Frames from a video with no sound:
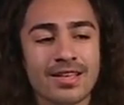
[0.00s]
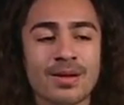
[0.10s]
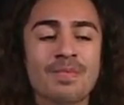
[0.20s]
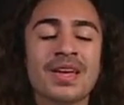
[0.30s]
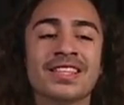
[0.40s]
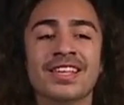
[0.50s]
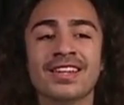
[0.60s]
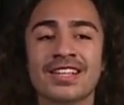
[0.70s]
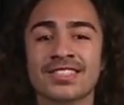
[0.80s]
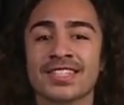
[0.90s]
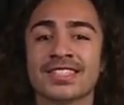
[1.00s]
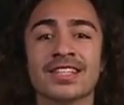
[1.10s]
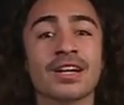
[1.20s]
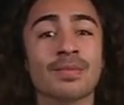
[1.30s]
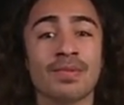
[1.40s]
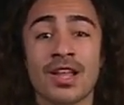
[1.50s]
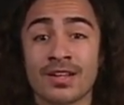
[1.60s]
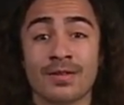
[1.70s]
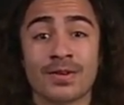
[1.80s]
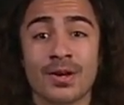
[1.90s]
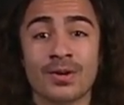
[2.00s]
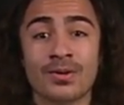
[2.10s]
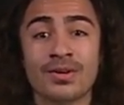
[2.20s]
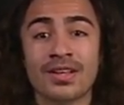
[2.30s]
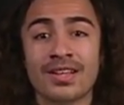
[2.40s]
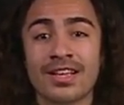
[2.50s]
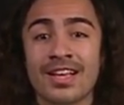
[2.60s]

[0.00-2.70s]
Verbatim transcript: A method is just a block of code